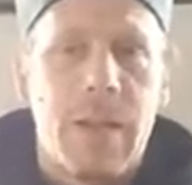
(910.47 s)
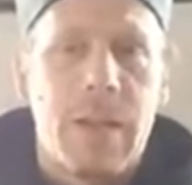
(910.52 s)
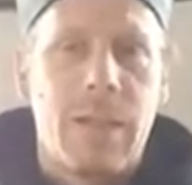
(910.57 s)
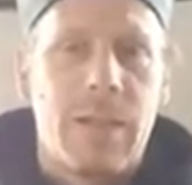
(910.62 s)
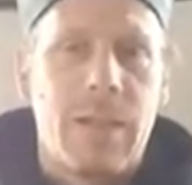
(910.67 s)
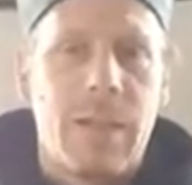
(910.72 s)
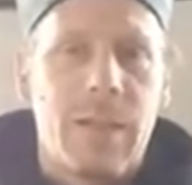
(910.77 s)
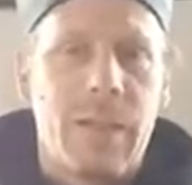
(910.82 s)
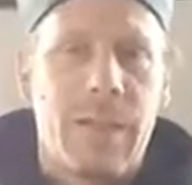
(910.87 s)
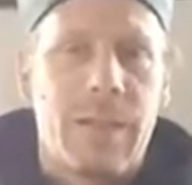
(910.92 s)

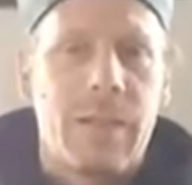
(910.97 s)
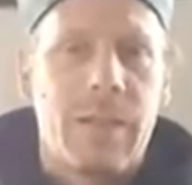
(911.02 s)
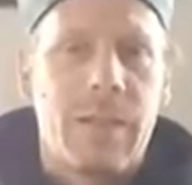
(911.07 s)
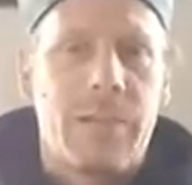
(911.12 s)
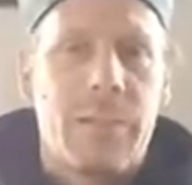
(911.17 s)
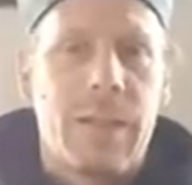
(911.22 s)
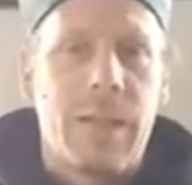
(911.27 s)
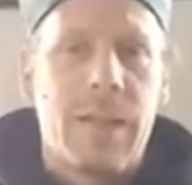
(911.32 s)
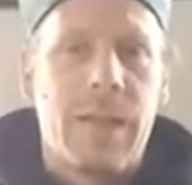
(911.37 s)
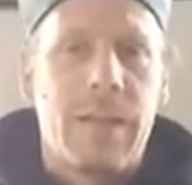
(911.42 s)
he
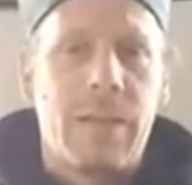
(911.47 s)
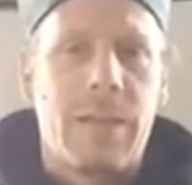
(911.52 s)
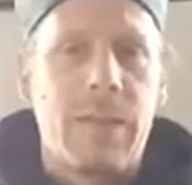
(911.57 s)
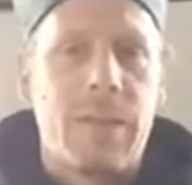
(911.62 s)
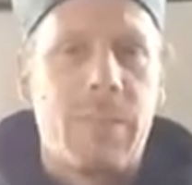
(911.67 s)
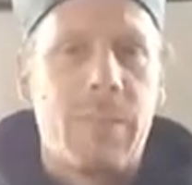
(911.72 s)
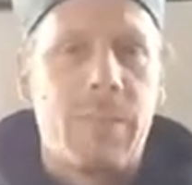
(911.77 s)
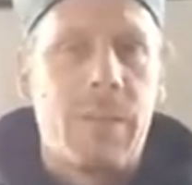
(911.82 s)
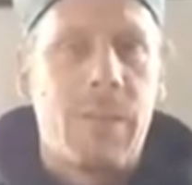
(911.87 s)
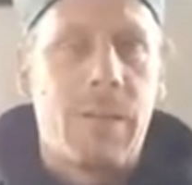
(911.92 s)
explained
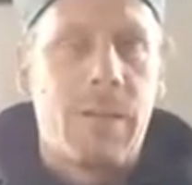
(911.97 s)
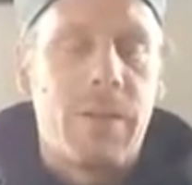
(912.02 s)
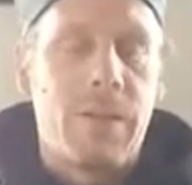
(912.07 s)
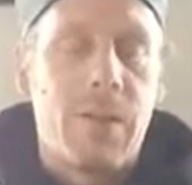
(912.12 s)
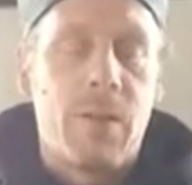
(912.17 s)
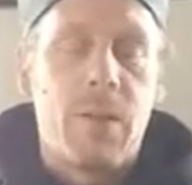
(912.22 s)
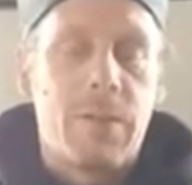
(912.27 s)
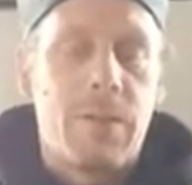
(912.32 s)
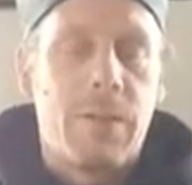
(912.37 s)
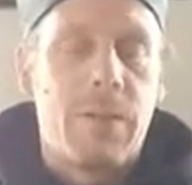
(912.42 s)
that
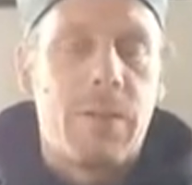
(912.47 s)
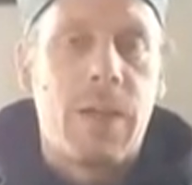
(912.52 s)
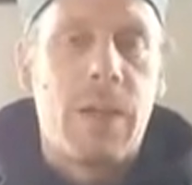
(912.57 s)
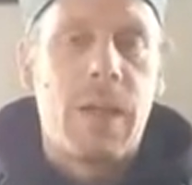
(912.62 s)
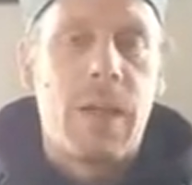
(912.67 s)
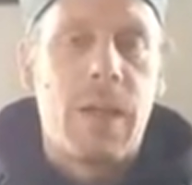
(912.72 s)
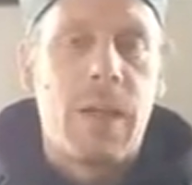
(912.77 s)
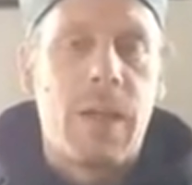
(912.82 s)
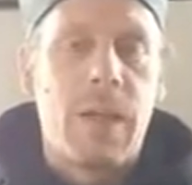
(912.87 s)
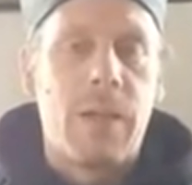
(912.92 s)
also
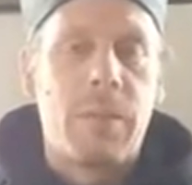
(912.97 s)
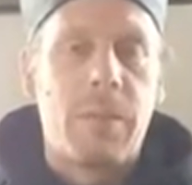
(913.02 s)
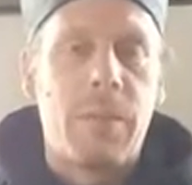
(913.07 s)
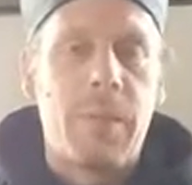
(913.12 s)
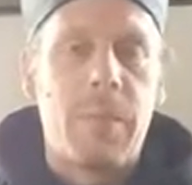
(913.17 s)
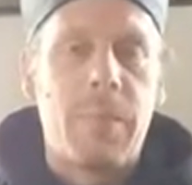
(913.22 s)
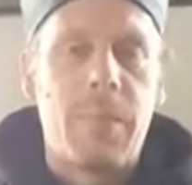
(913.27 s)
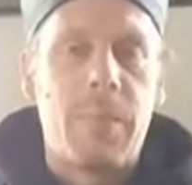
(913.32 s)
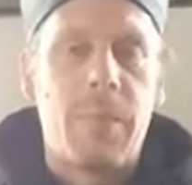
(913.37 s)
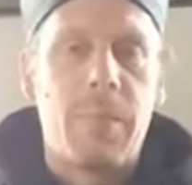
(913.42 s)
he had
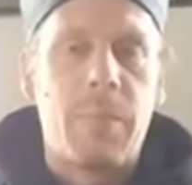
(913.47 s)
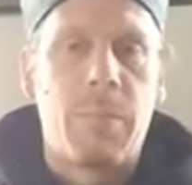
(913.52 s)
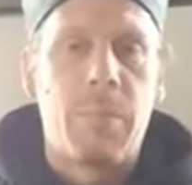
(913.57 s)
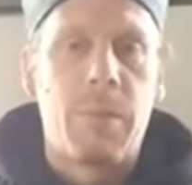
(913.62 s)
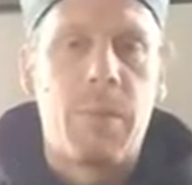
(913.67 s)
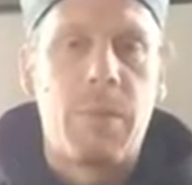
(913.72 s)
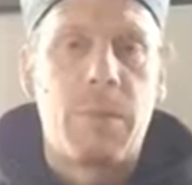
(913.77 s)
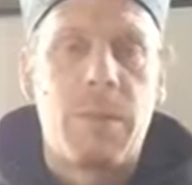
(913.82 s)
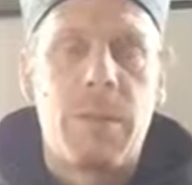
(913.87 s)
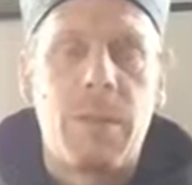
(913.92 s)
people
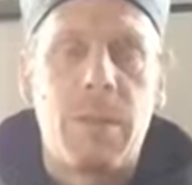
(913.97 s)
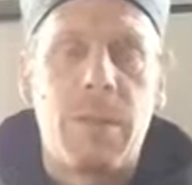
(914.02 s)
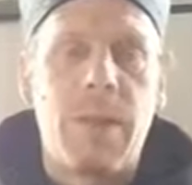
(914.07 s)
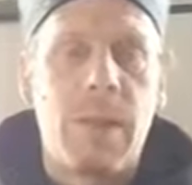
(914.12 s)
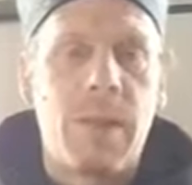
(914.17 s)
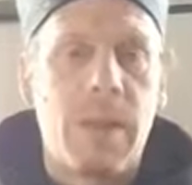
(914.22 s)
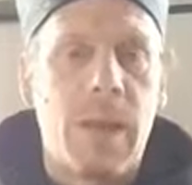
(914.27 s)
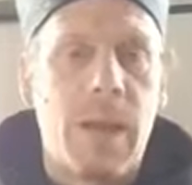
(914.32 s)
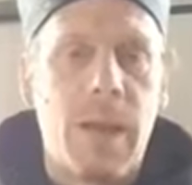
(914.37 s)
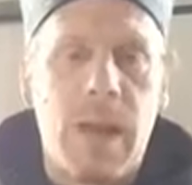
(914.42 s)
approach him,
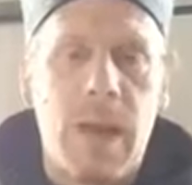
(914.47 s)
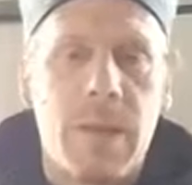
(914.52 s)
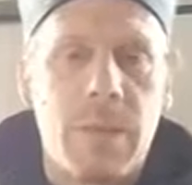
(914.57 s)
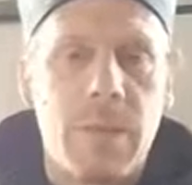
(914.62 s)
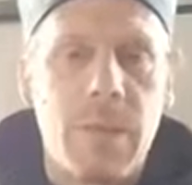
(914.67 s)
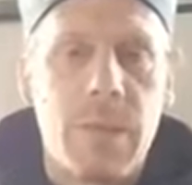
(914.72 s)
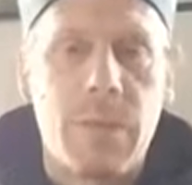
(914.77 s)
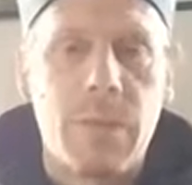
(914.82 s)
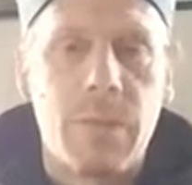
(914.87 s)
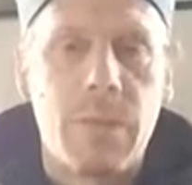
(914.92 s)
and I
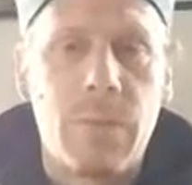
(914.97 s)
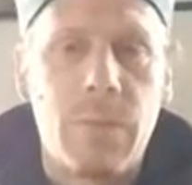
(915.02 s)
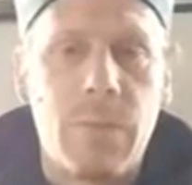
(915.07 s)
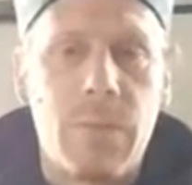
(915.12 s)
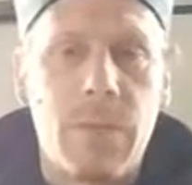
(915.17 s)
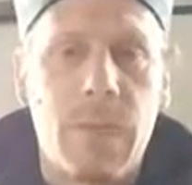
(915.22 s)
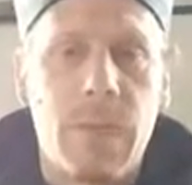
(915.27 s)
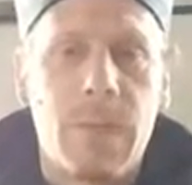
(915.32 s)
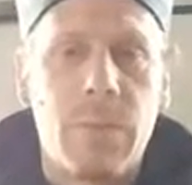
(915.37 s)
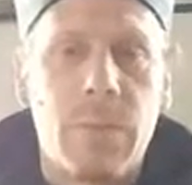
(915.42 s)
have this too,
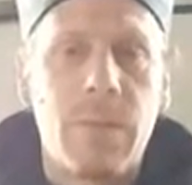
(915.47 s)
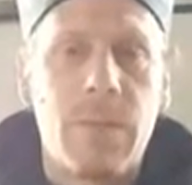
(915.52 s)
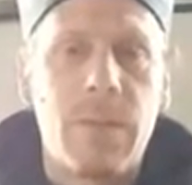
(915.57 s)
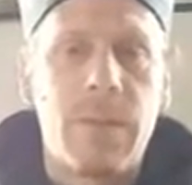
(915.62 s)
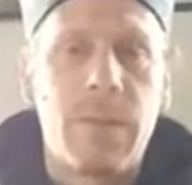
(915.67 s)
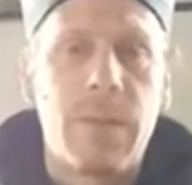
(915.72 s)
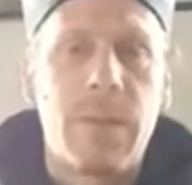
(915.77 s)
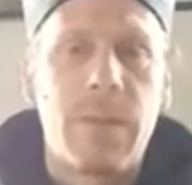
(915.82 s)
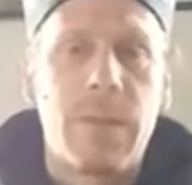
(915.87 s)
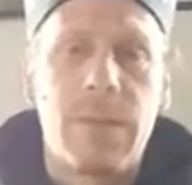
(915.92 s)
like
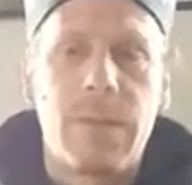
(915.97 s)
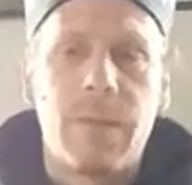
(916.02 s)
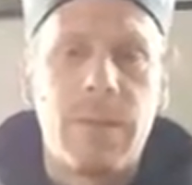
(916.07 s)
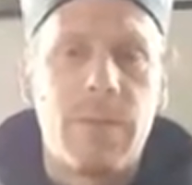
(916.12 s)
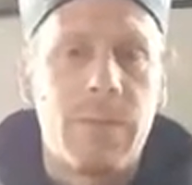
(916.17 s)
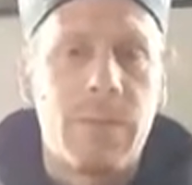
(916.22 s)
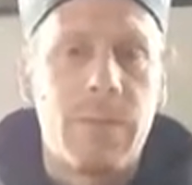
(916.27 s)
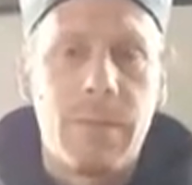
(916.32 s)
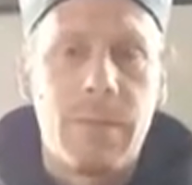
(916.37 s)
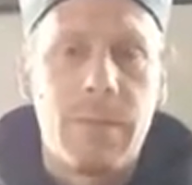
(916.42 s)
real
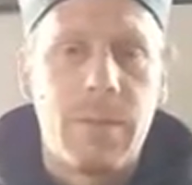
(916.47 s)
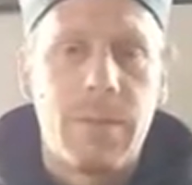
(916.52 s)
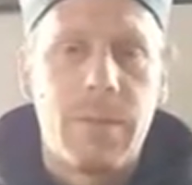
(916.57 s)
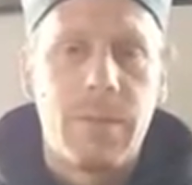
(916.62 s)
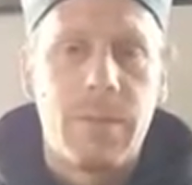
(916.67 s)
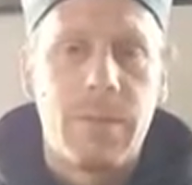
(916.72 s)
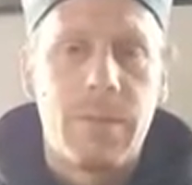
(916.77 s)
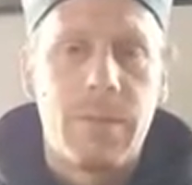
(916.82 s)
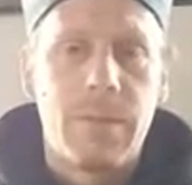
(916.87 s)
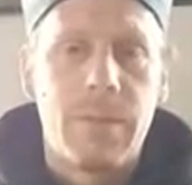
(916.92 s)

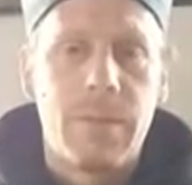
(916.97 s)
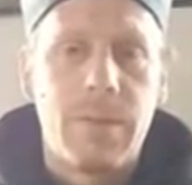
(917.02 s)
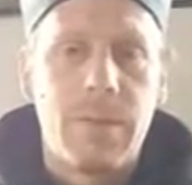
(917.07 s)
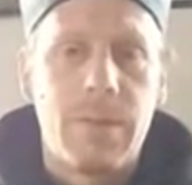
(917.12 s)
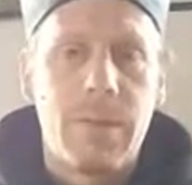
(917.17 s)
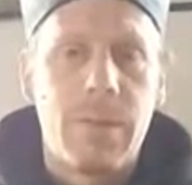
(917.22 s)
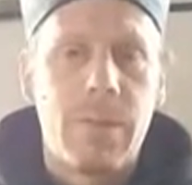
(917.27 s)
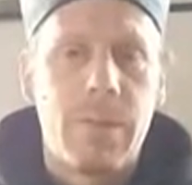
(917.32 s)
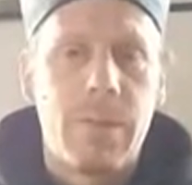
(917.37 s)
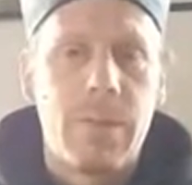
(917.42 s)

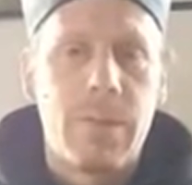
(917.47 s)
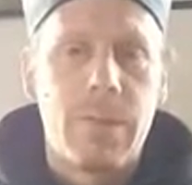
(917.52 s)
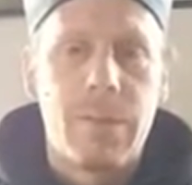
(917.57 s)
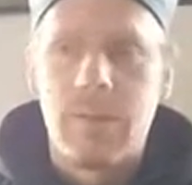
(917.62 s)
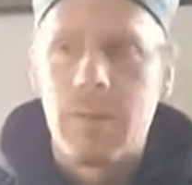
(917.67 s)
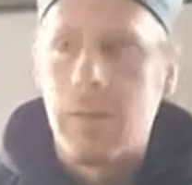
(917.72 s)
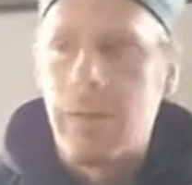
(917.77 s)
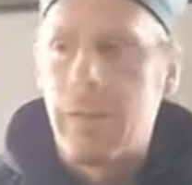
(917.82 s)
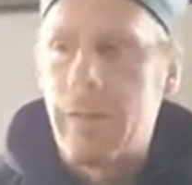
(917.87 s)
serious